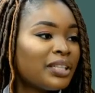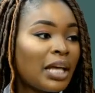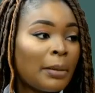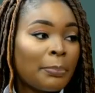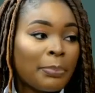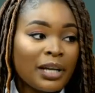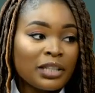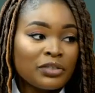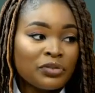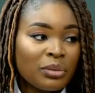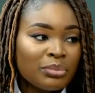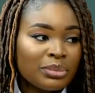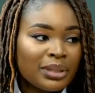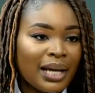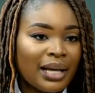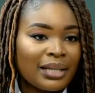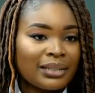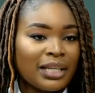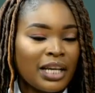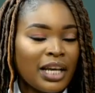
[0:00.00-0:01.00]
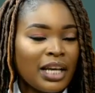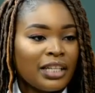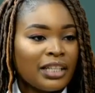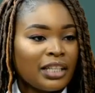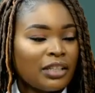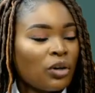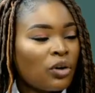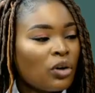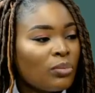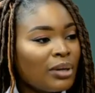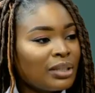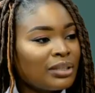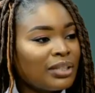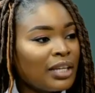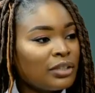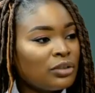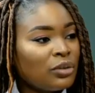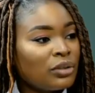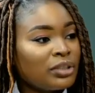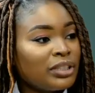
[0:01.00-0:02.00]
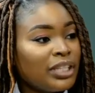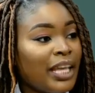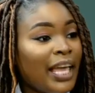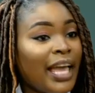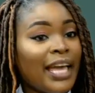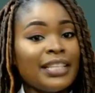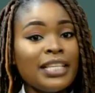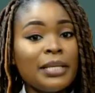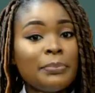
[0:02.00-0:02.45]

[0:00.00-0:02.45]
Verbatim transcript: Apart from that, the document side talk say any